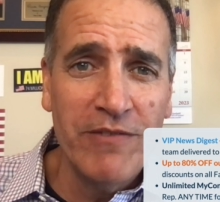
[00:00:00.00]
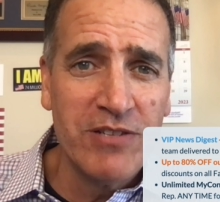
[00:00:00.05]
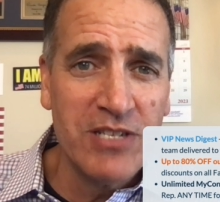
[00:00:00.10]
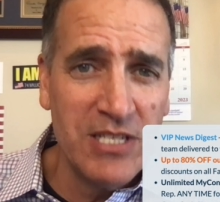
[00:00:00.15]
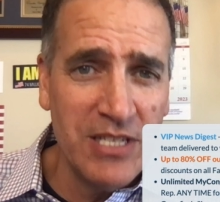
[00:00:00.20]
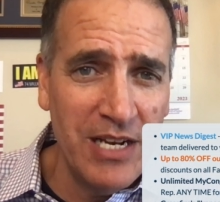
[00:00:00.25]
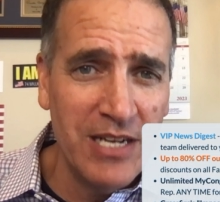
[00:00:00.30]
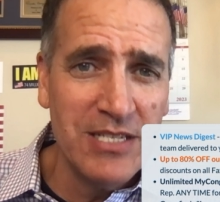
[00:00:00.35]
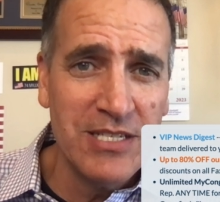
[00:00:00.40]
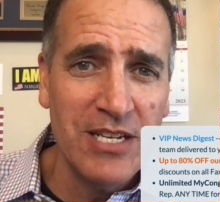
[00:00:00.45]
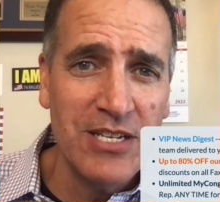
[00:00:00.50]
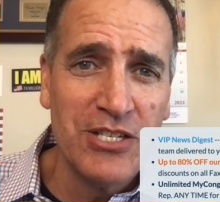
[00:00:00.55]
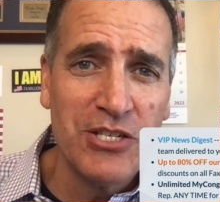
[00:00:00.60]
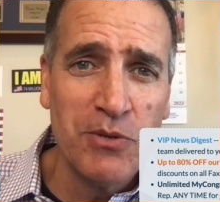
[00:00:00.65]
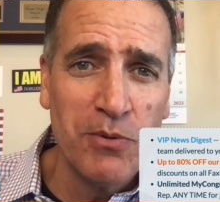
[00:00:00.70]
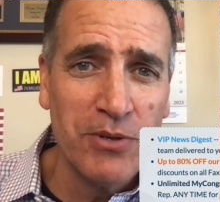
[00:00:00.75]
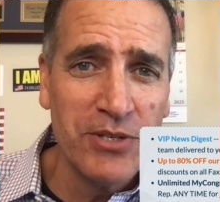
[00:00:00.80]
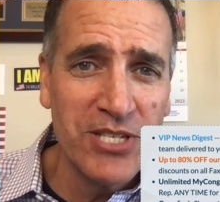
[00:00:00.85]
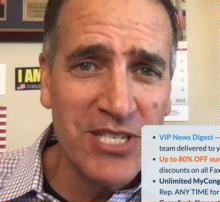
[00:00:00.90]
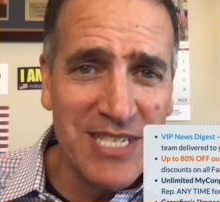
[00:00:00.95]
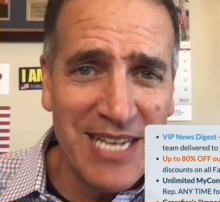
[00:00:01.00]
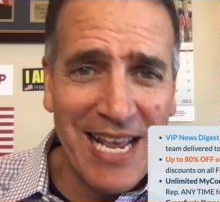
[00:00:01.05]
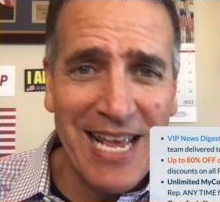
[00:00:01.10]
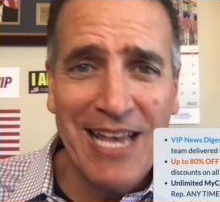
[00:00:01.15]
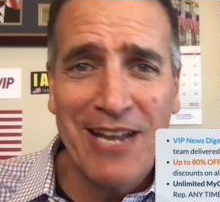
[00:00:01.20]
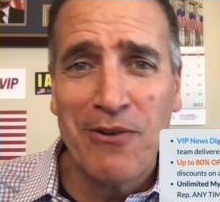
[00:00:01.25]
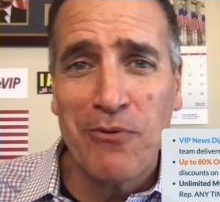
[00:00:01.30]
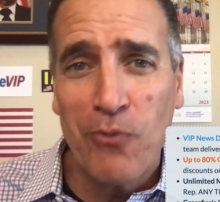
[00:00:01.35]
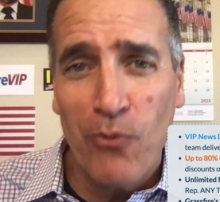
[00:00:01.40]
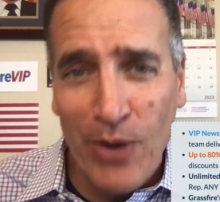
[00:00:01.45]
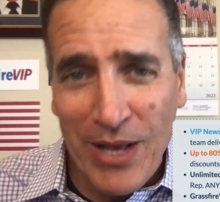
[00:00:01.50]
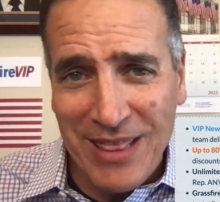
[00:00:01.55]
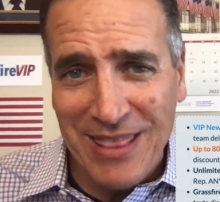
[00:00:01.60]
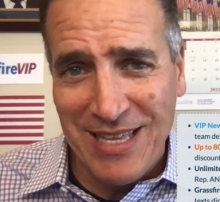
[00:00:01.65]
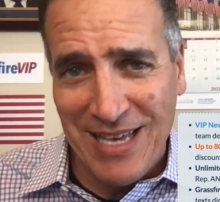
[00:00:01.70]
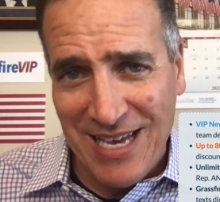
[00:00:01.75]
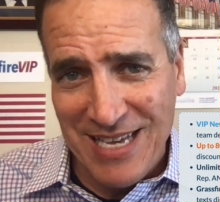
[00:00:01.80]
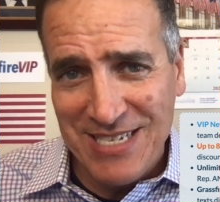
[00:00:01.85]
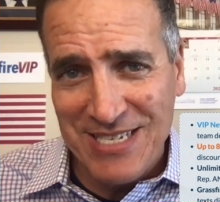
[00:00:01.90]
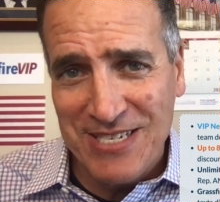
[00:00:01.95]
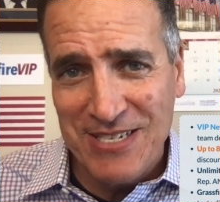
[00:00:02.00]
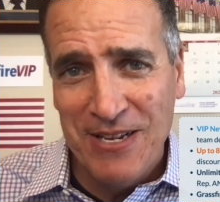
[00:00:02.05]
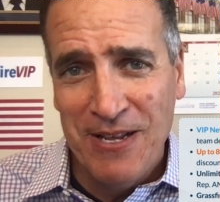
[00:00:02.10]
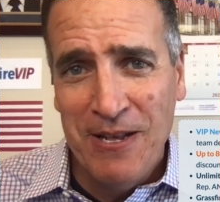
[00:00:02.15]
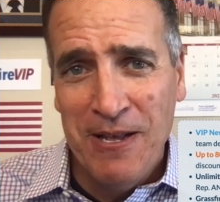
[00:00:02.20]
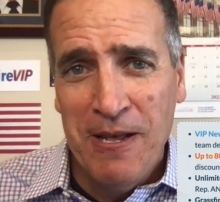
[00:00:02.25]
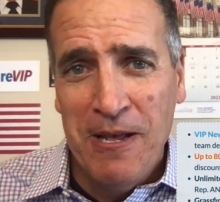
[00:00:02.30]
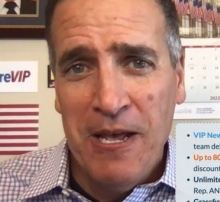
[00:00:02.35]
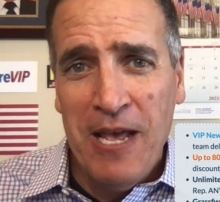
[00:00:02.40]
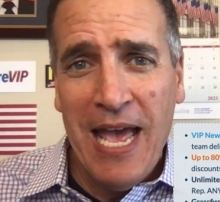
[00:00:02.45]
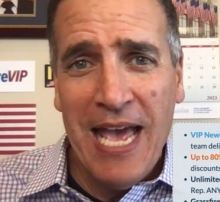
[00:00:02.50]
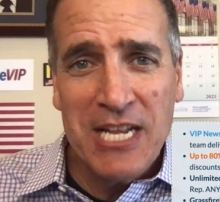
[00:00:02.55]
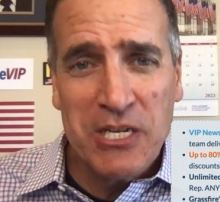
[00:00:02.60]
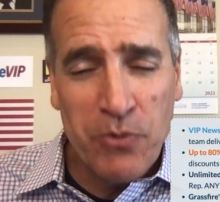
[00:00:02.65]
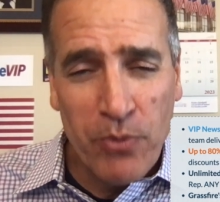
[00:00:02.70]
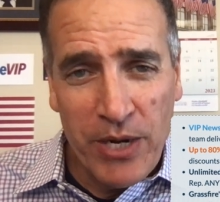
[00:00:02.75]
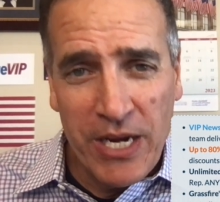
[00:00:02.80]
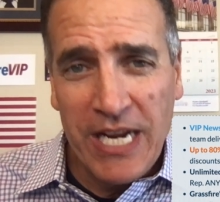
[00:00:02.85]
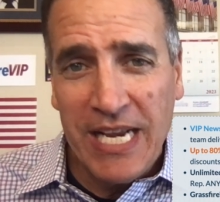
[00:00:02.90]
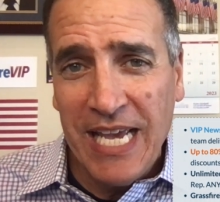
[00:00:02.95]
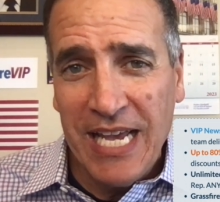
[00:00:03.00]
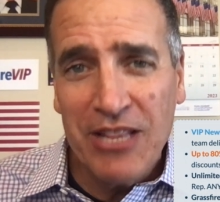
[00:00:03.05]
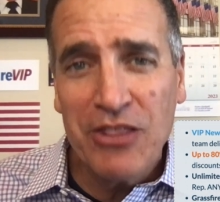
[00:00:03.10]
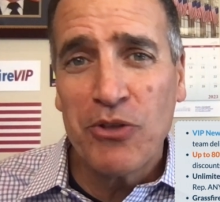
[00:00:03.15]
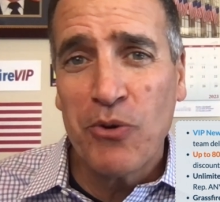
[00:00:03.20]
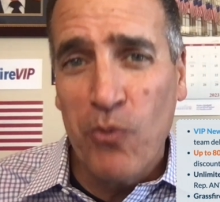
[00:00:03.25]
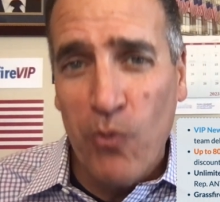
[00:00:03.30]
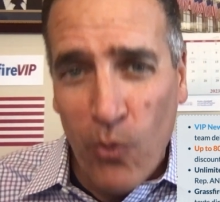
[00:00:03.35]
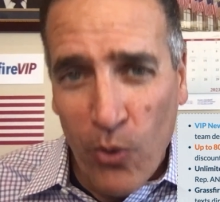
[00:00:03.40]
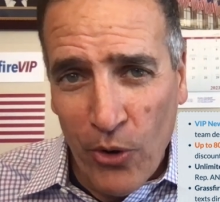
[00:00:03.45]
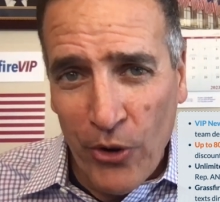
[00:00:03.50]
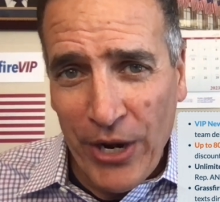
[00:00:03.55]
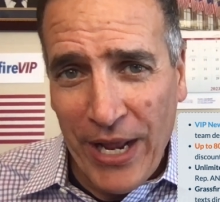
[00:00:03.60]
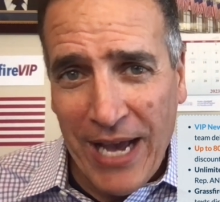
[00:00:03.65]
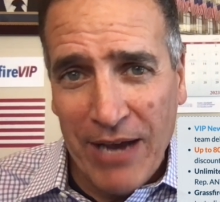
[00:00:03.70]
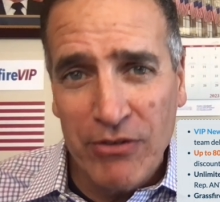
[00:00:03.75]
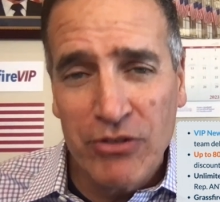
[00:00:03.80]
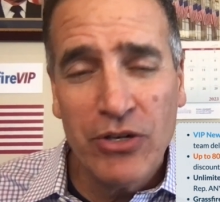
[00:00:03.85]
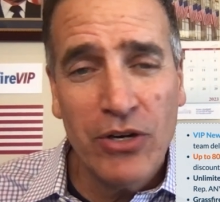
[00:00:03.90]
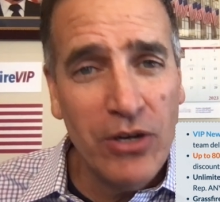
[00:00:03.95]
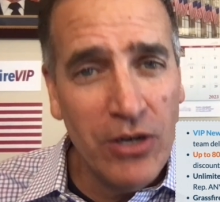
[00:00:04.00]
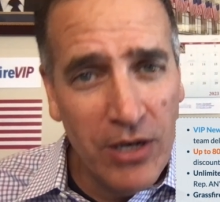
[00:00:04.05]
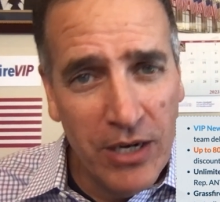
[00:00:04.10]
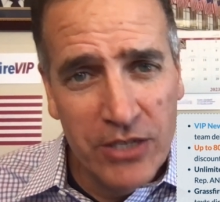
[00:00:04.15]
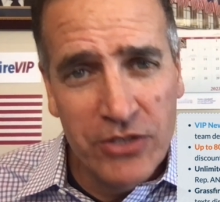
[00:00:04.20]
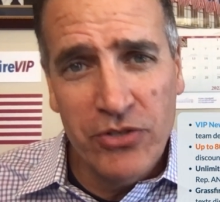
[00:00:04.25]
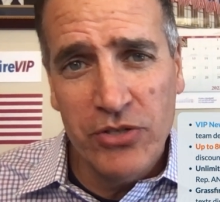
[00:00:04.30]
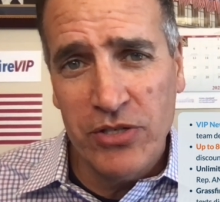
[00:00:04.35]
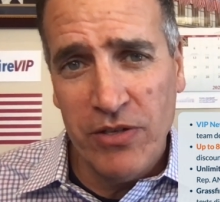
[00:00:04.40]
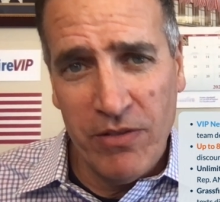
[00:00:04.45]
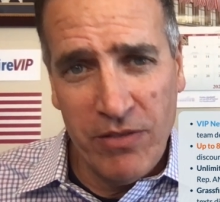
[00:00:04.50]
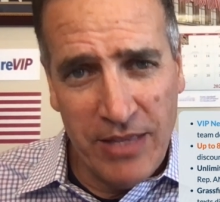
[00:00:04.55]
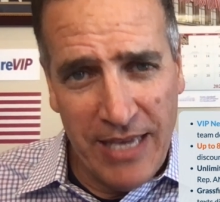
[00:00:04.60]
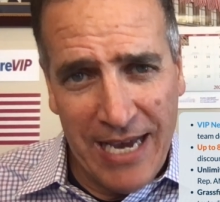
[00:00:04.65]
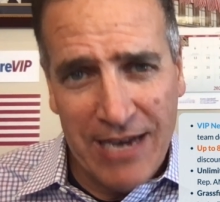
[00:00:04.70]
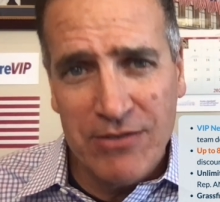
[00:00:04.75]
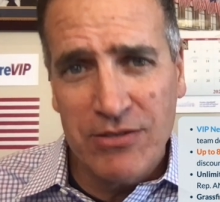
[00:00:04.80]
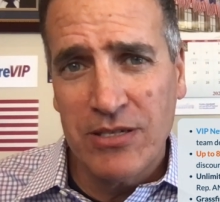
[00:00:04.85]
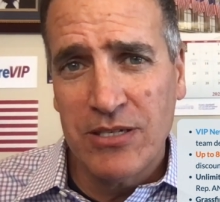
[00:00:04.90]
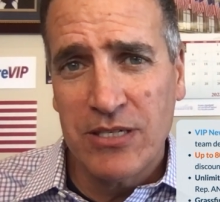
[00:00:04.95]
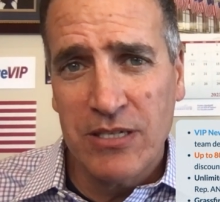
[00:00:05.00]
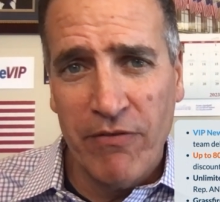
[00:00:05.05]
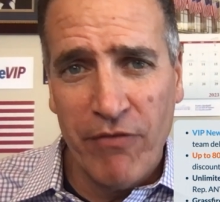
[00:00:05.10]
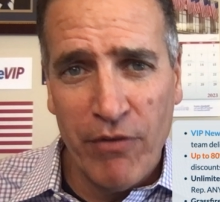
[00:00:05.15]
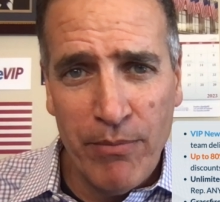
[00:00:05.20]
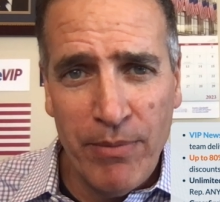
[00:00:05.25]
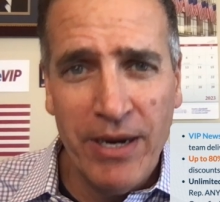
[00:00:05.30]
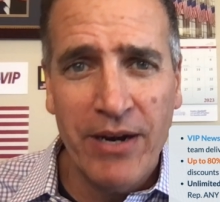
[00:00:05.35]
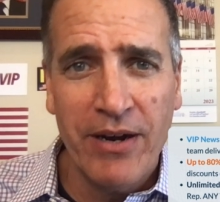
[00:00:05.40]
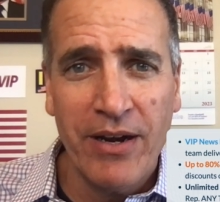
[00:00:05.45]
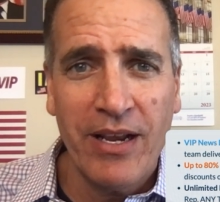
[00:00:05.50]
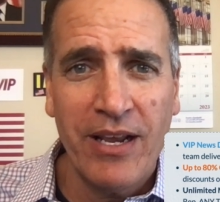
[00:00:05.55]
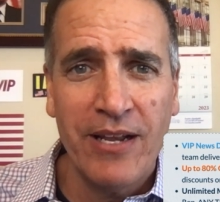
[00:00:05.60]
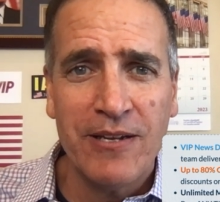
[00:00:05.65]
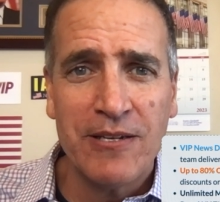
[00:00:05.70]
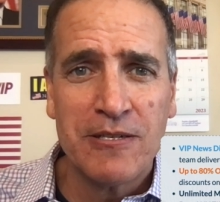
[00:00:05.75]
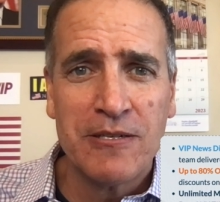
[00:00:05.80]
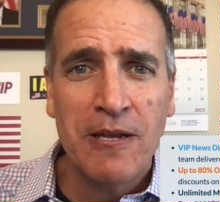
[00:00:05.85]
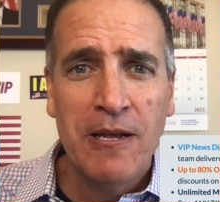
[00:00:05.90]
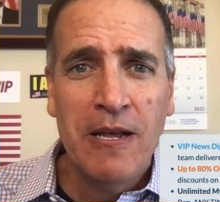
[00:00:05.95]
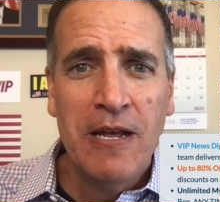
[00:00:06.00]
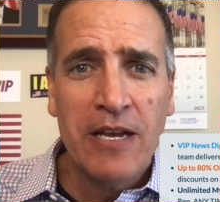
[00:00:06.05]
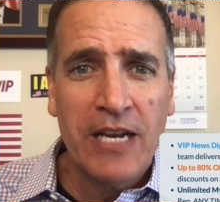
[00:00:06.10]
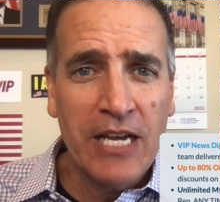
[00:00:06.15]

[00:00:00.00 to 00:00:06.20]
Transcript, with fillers: of citizens who will stand with us as we get the word out to hundreds of thousands of Americans,